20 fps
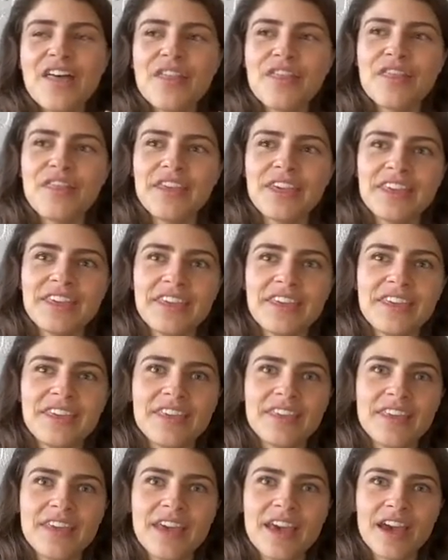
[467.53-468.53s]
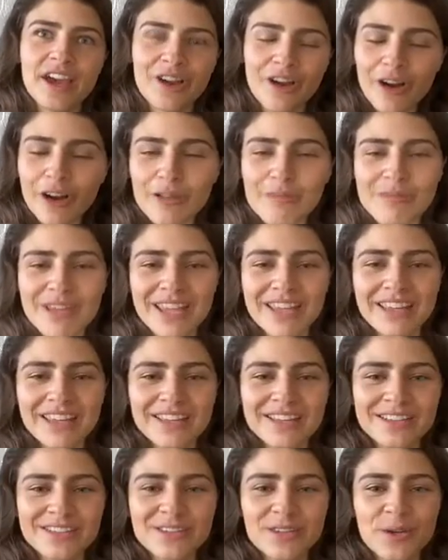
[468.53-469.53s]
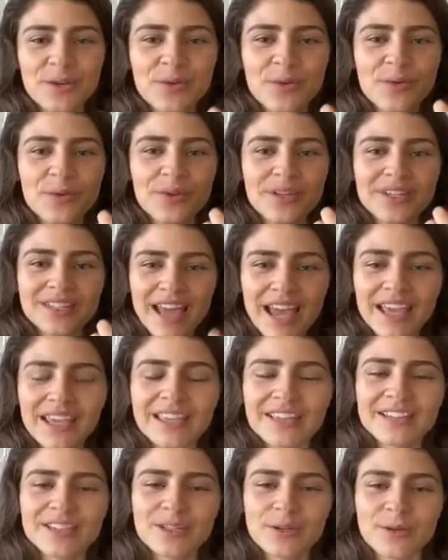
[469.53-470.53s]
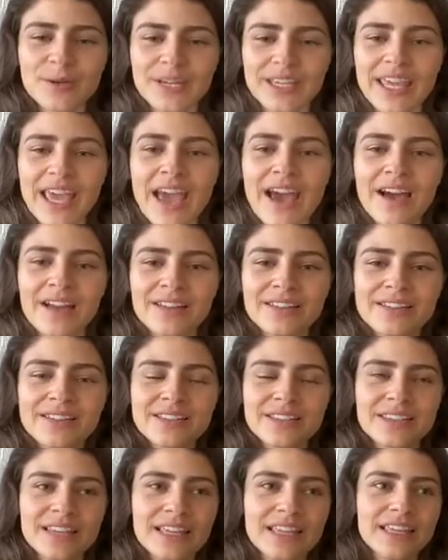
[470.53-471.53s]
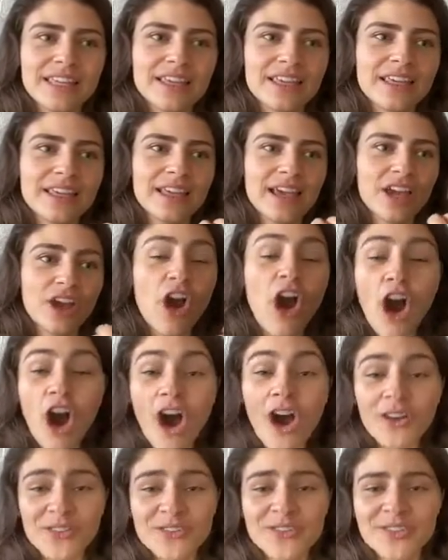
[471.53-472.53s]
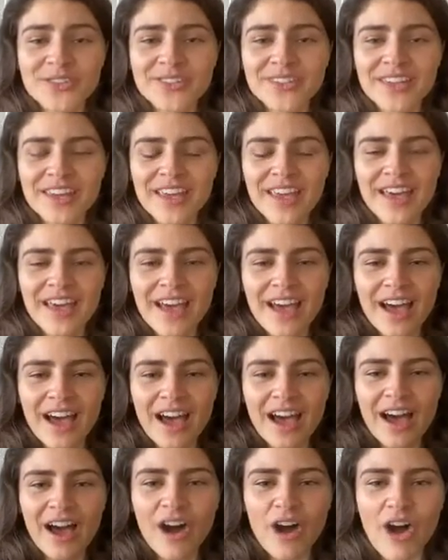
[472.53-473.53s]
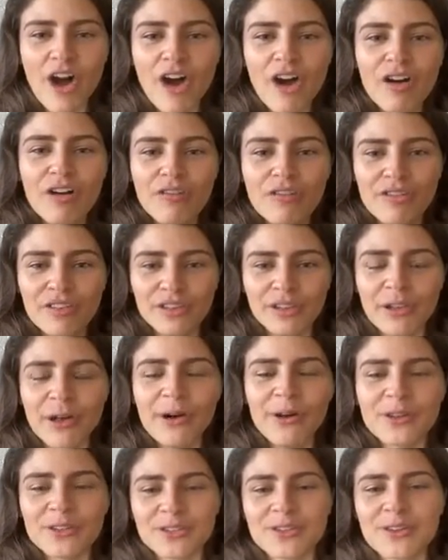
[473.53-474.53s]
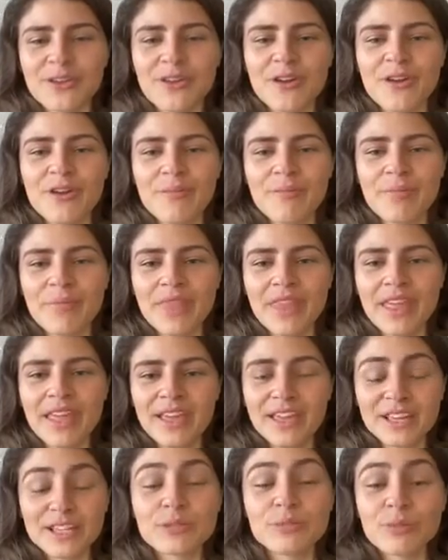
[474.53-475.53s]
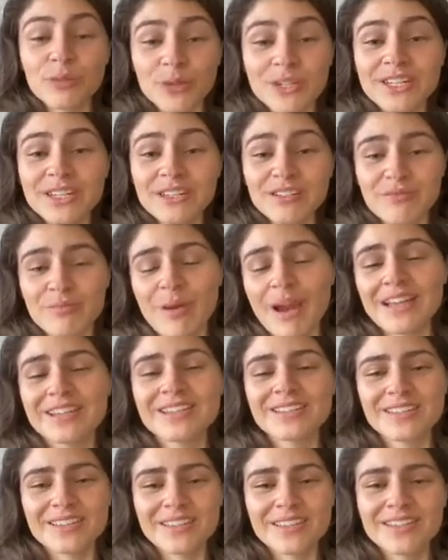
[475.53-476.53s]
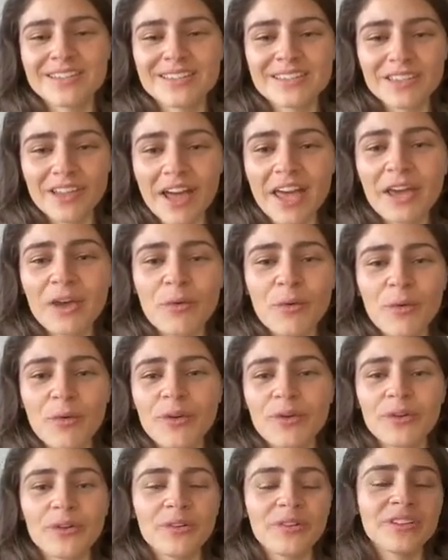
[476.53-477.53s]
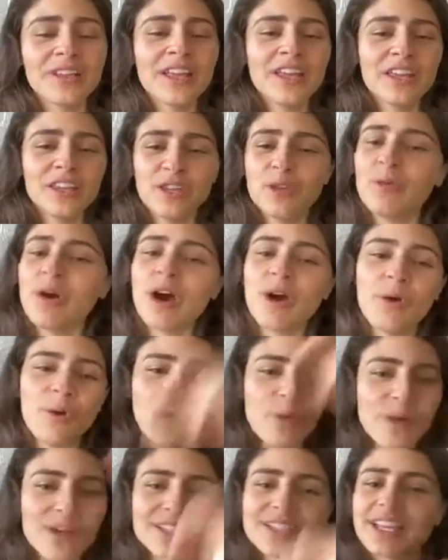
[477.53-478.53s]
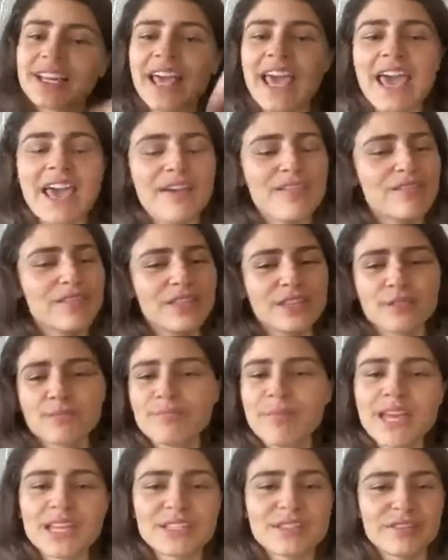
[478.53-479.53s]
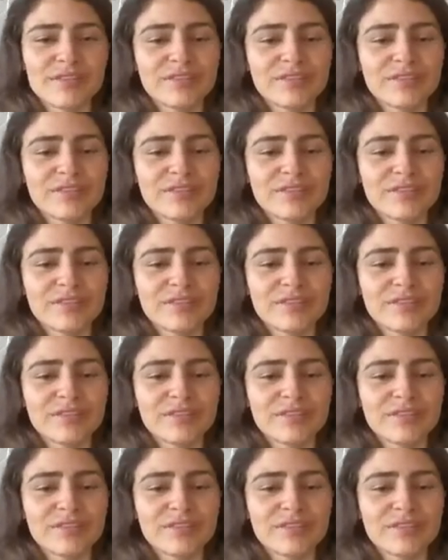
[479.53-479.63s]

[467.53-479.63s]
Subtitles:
the economy to take into account the cost of long-term exploitative practices like oil, you are always going to have these massive